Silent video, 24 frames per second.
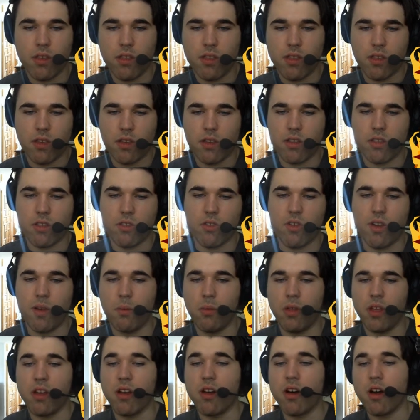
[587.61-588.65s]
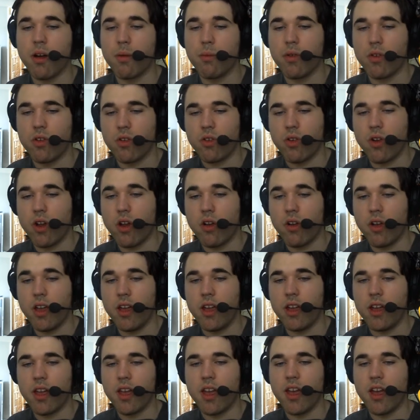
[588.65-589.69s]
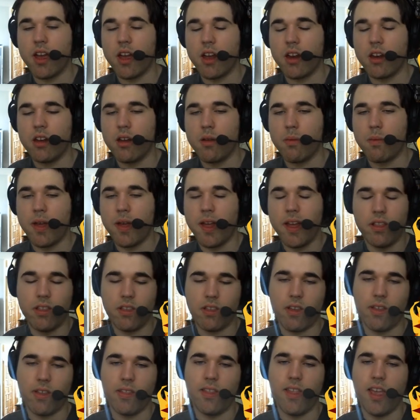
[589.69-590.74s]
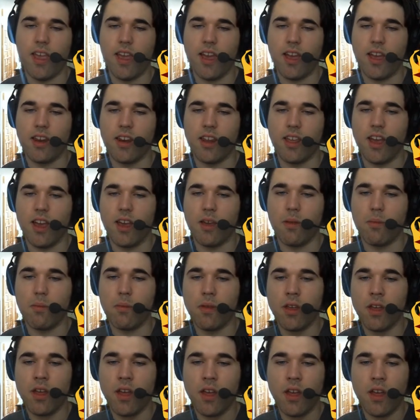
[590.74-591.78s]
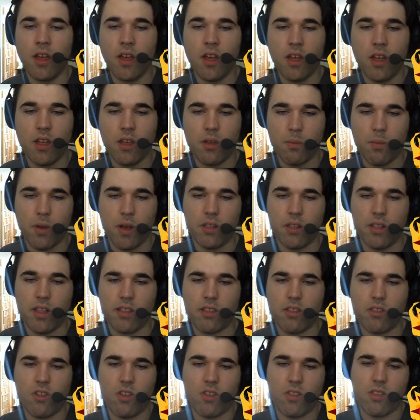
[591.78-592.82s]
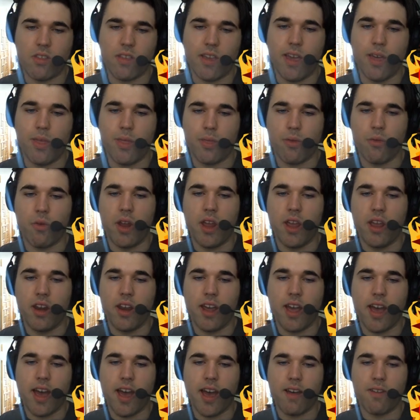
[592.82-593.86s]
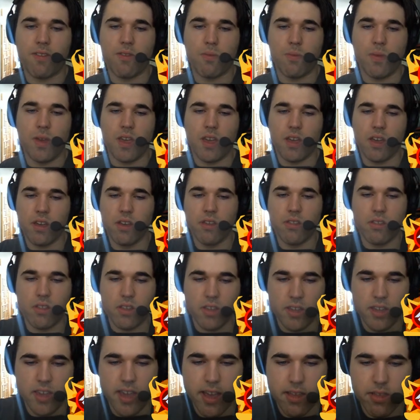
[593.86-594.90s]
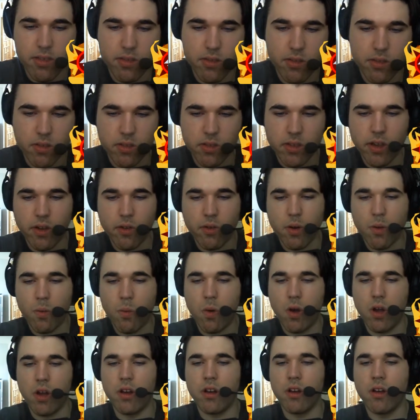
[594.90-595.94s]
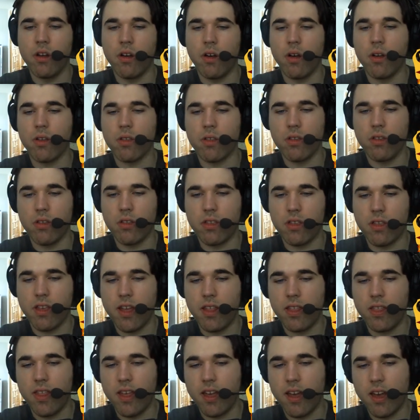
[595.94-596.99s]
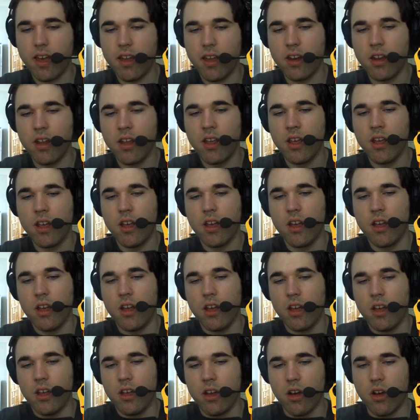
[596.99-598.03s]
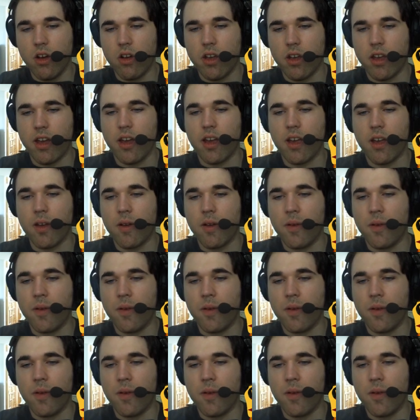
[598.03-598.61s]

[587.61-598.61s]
It's extremely arbitrary and depends on the endgame. But let's just say 3.5 because Yasser Sira 1 also said that. Okay.